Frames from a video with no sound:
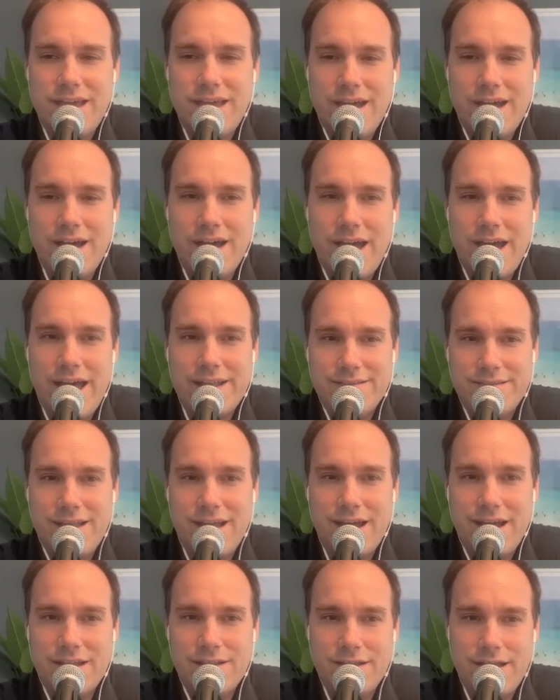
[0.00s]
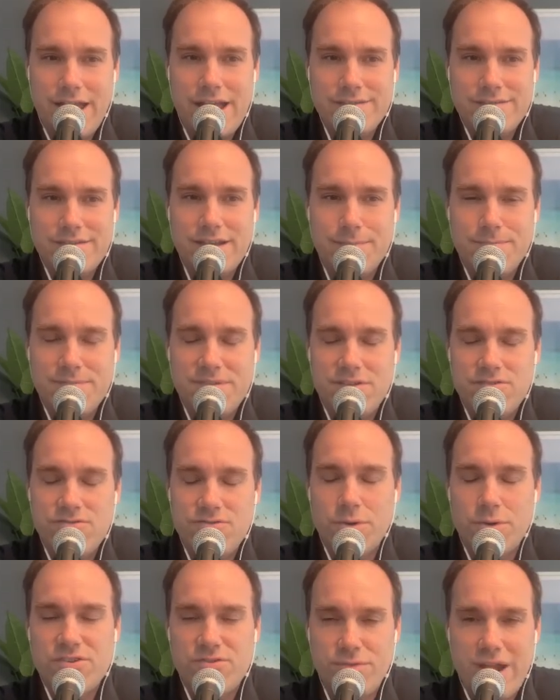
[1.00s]
hat tip to
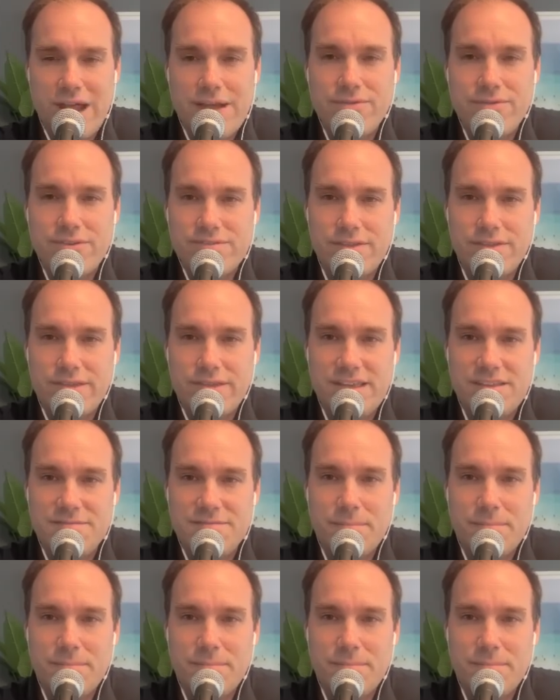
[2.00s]
Jordan Travis. I think he's